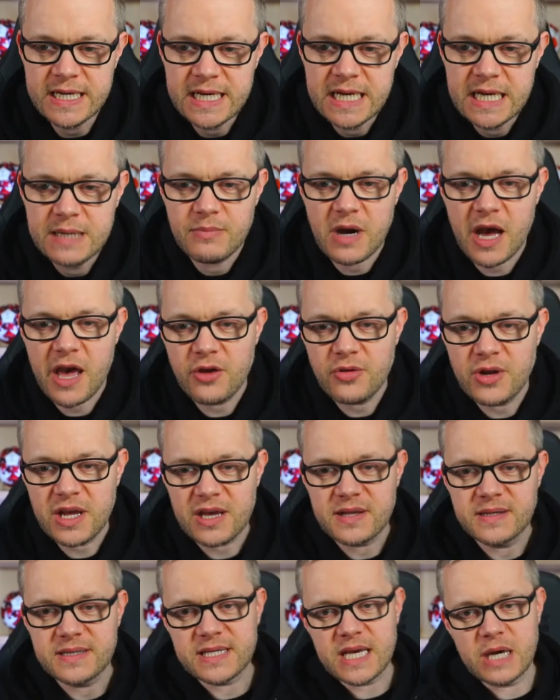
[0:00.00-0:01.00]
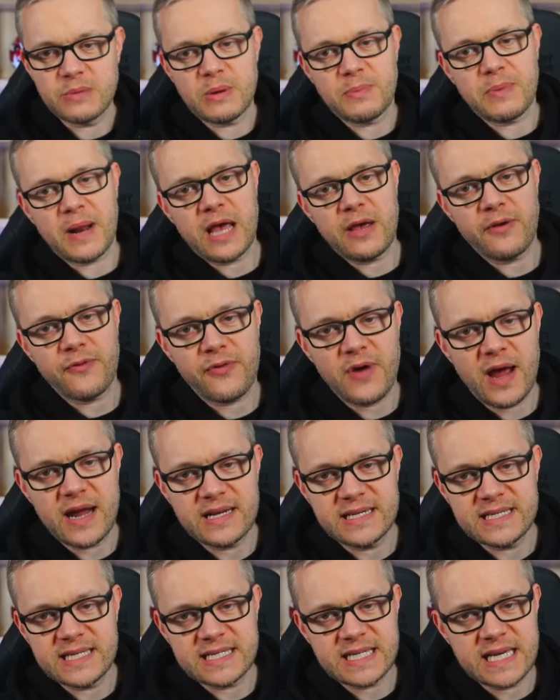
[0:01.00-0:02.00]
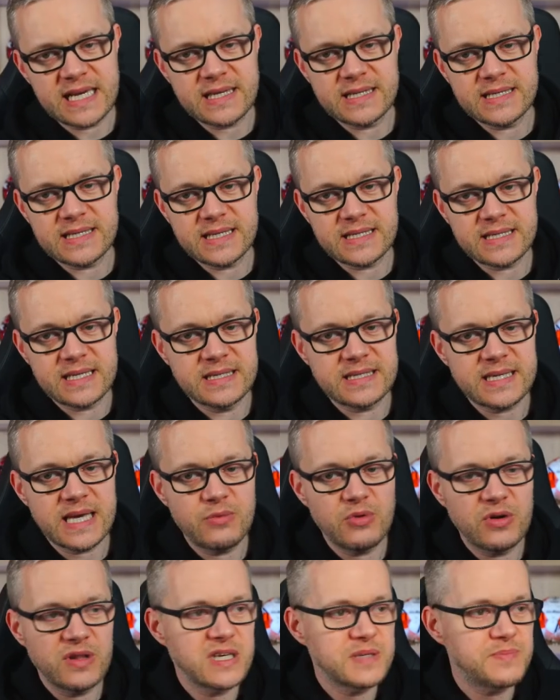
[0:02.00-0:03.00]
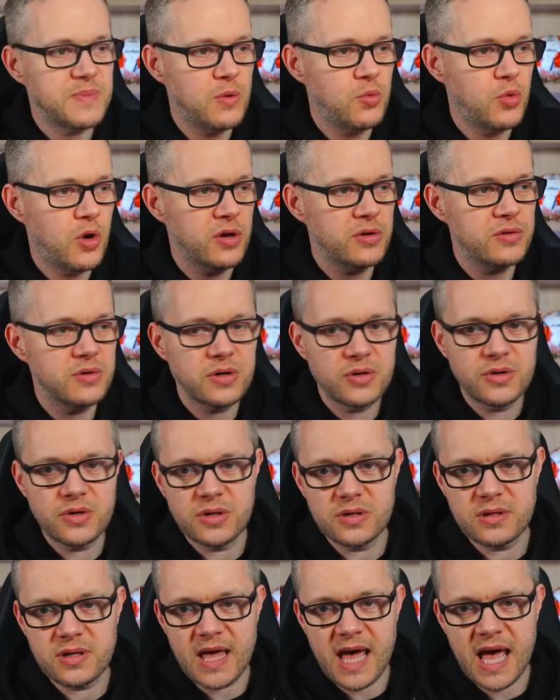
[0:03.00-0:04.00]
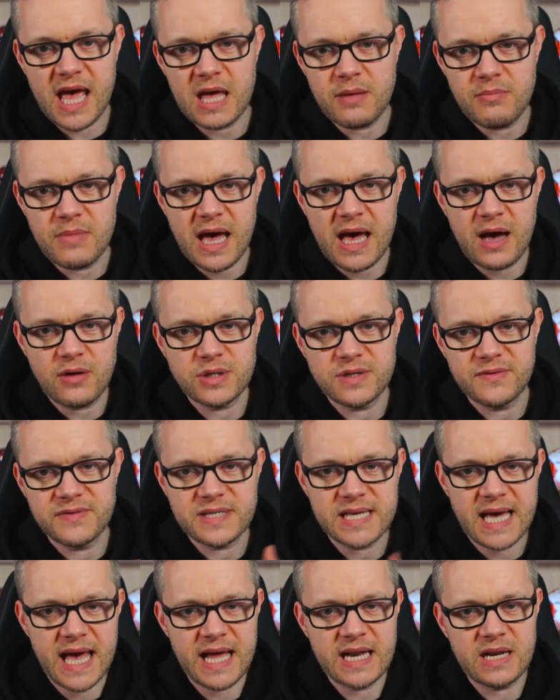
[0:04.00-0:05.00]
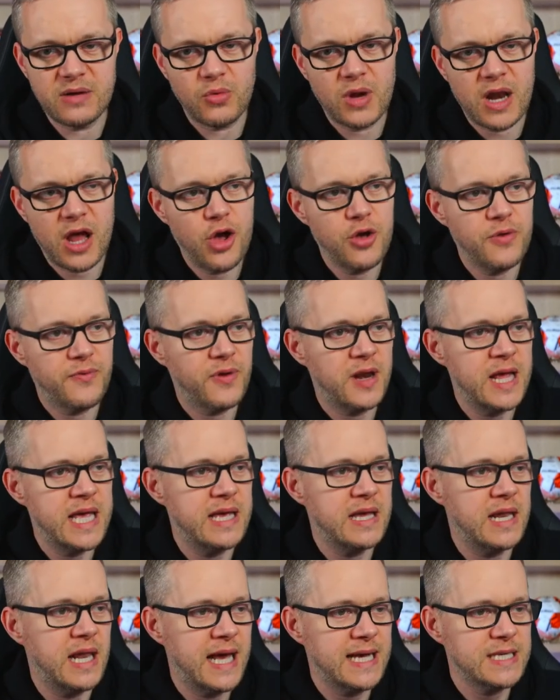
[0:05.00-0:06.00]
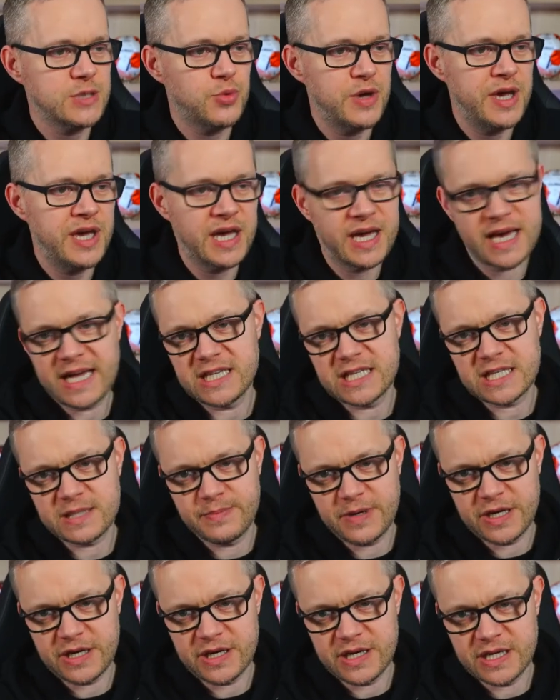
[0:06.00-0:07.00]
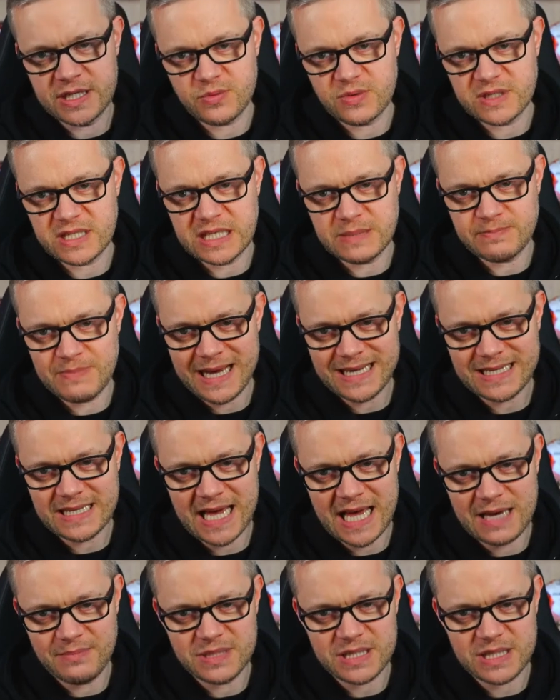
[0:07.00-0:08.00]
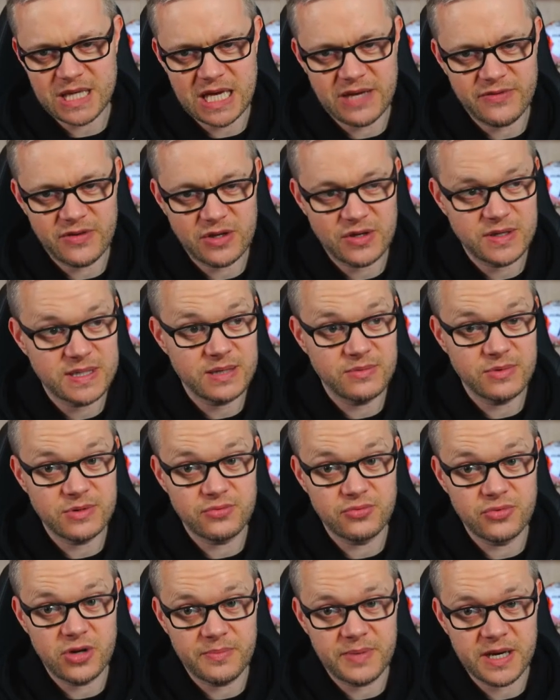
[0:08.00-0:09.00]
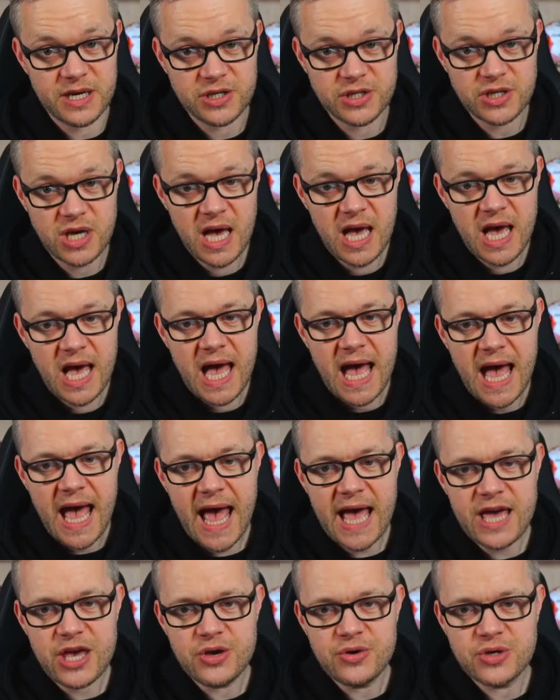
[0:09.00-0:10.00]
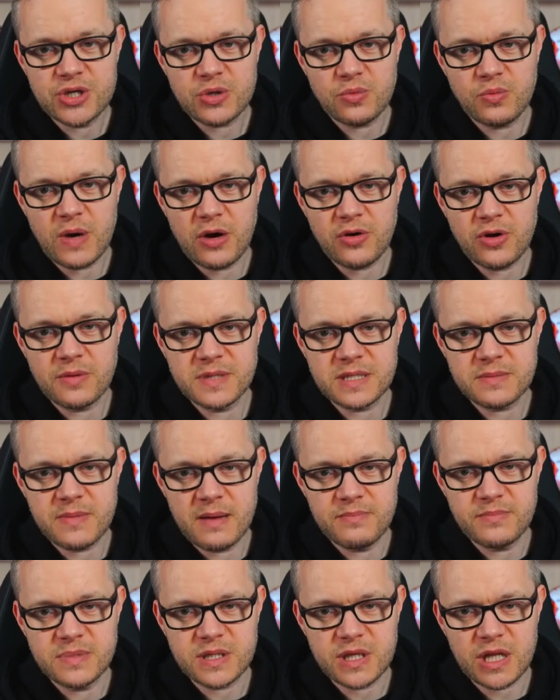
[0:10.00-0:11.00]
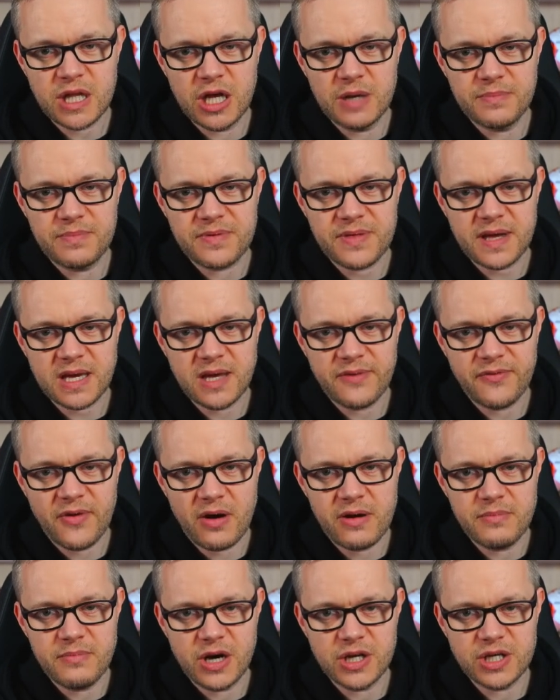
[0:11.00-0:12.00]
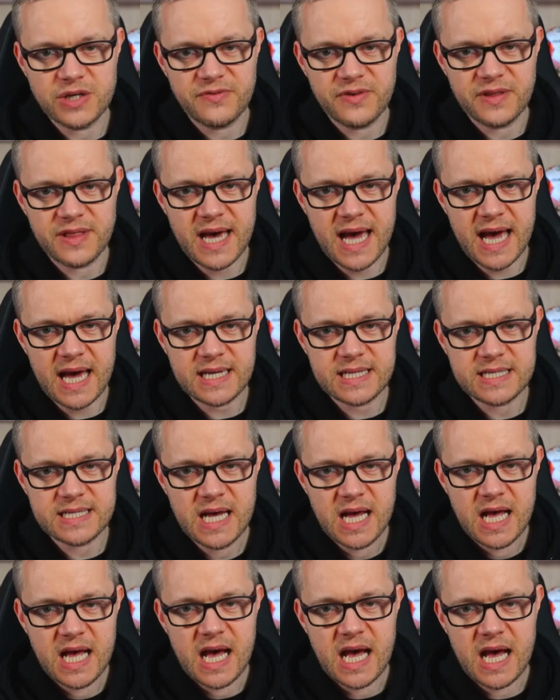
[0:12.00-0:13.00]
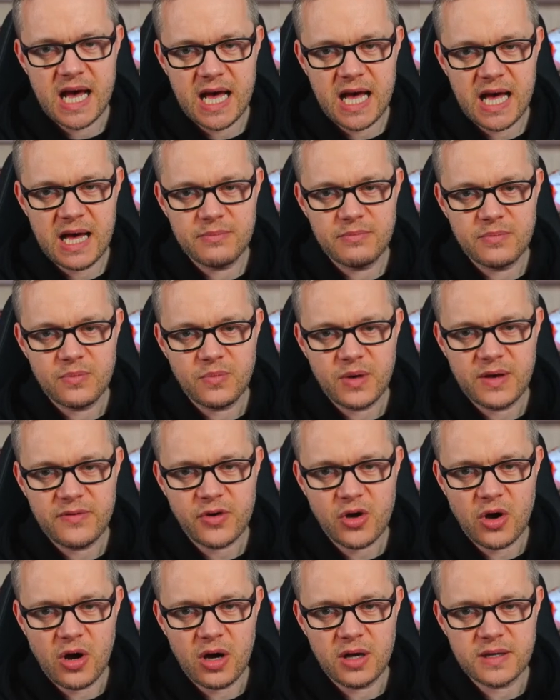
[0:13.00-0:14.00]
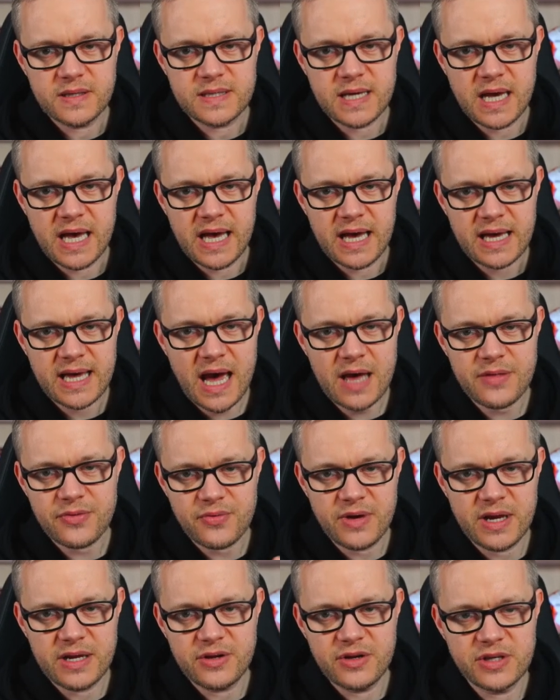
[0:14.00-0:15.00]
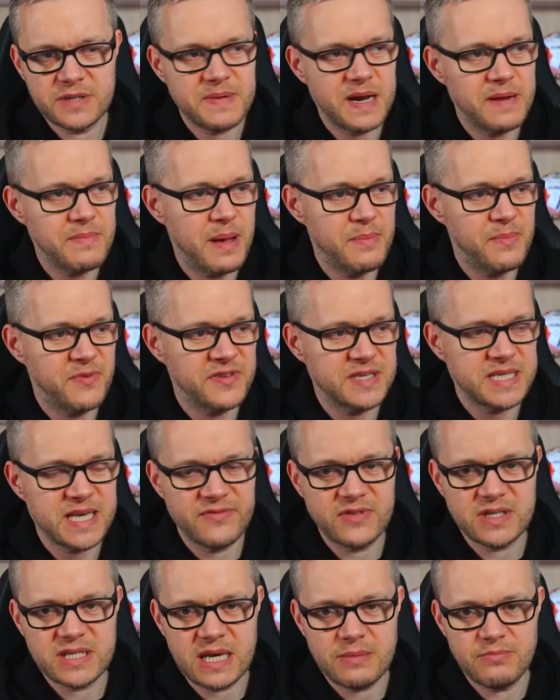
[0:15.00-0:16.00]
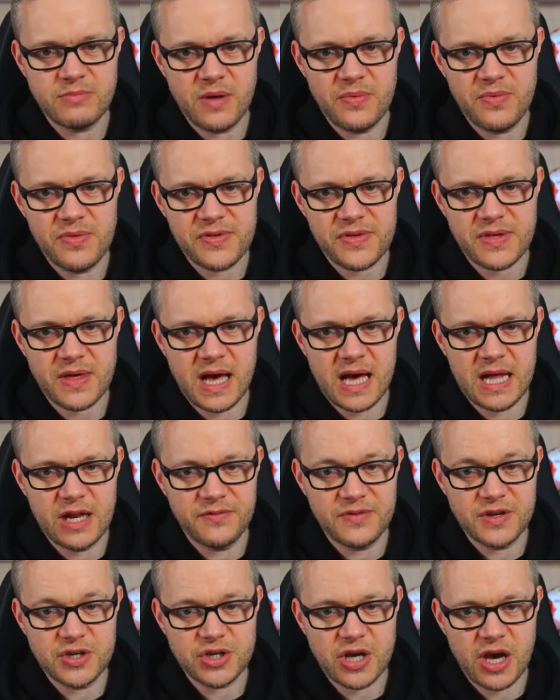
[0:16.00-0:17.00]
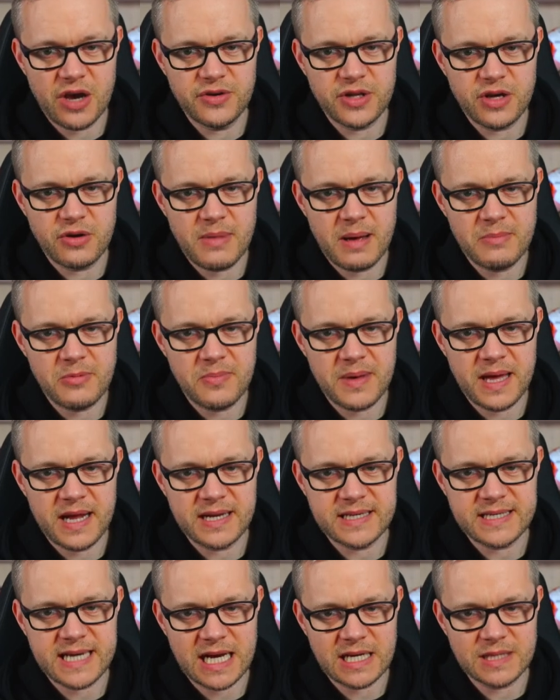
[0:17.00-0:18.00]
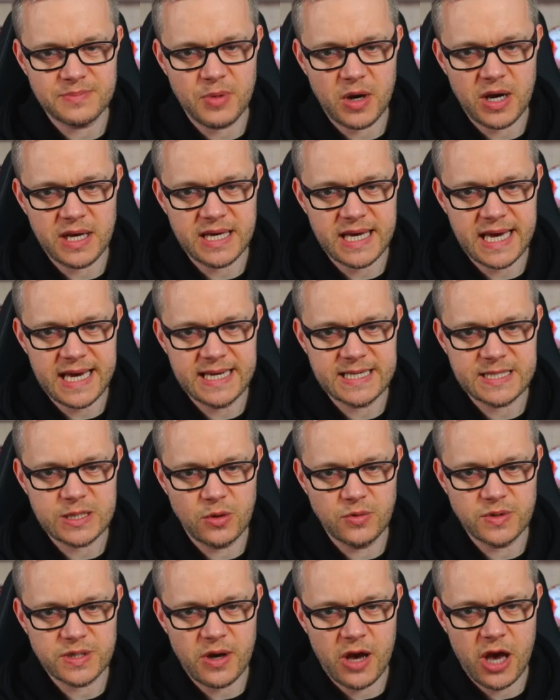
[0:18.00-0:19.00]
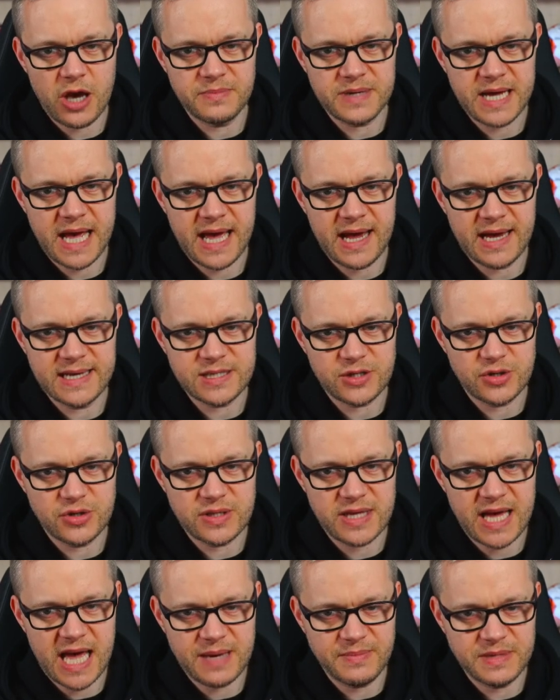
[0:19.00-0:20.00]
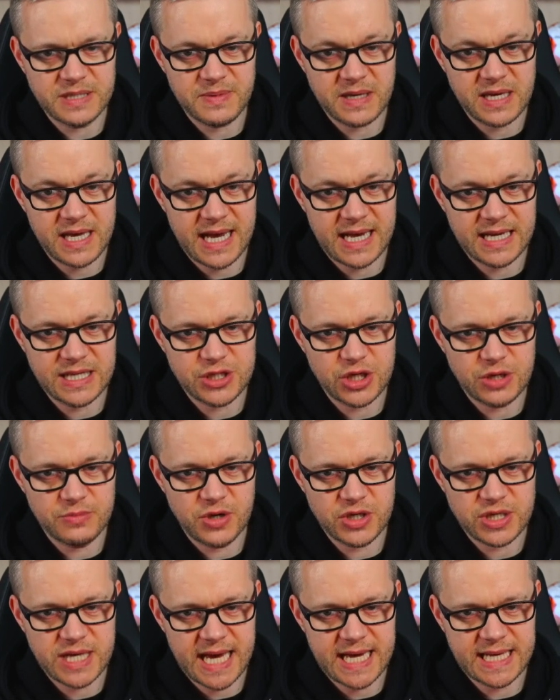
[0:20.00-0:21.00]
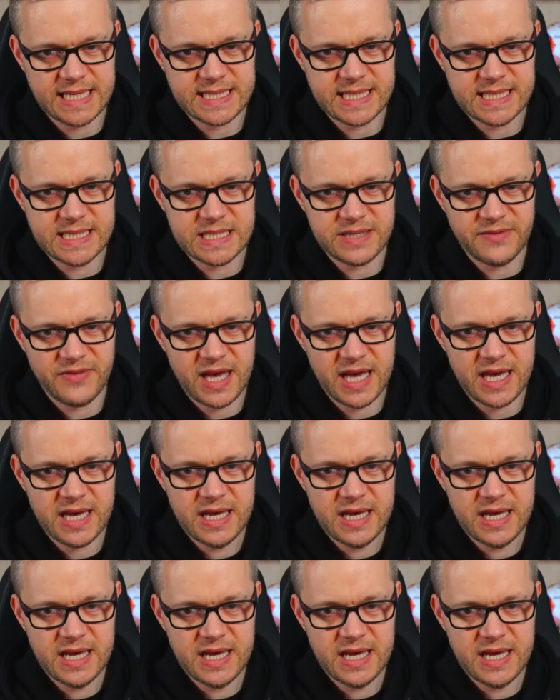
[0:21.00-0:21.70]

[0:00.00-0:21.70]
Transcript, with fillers: My only concern with playing Fred is his inconsistency. Will this be one good game out of ten? Well, hopefully last week against Spurs was his bad game, Stephen, because he was rubbish. Ayush, welcome to the Members Club. Thank you very much for that. Um, we've got uh, Catherine, who's been a member for seventeen months. I uh, love the show. Do you remember being attacked by geese? Also, I hope De Gea has a good game. He's been getting too much hate since Sevilla.